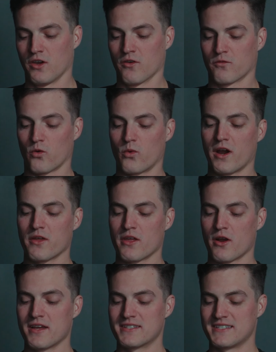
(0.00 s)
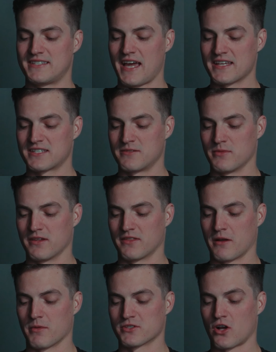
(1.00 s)
For where there is a testament,
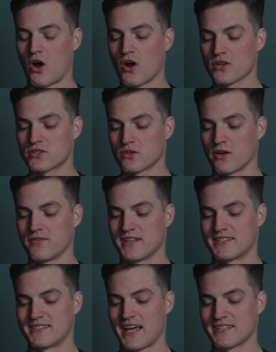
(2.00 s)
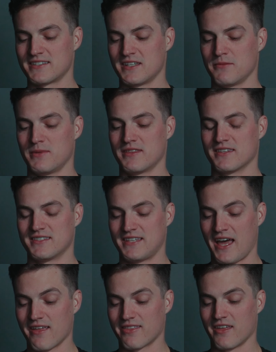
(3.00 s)
there must also of necessity be the
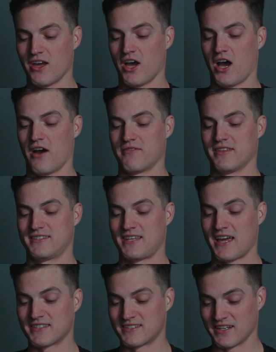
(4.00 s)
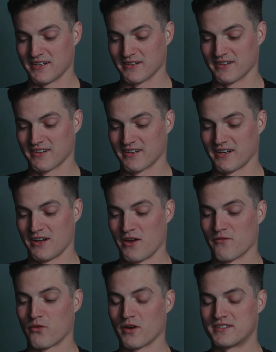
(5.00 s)
death of the testator.
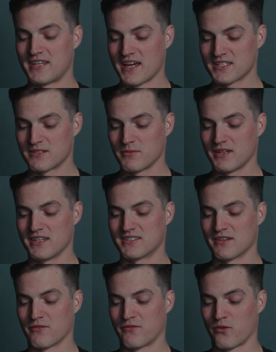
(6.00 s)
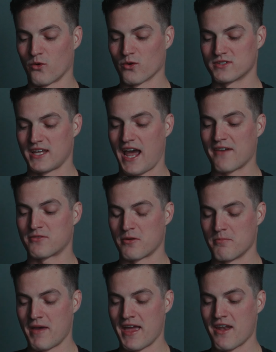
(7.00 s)
For a testament is in force after
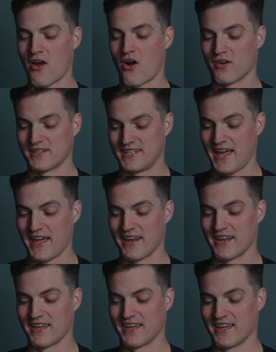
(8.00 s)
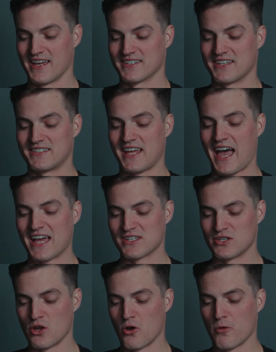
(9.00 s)
men are dead, since it has
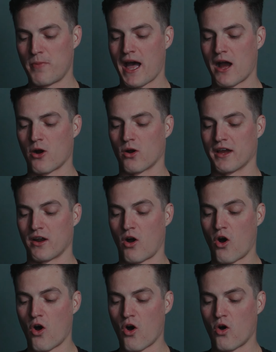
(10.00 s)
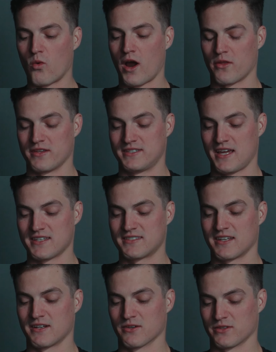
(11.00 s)
no power at all while the testator